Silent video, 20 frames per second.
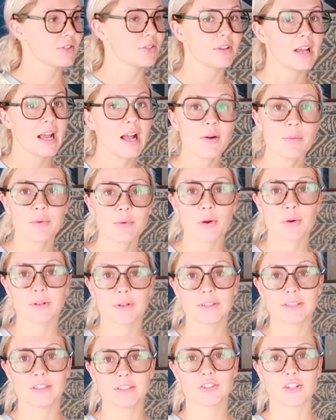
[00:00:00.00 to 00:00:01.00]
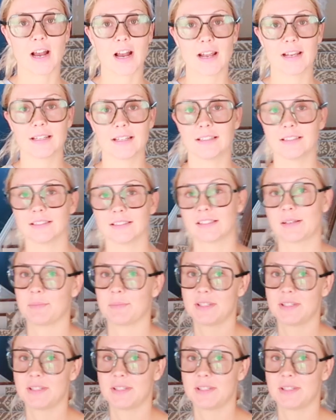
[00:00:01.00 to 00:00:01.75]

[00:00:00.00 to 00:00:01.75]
So now I'm going to try some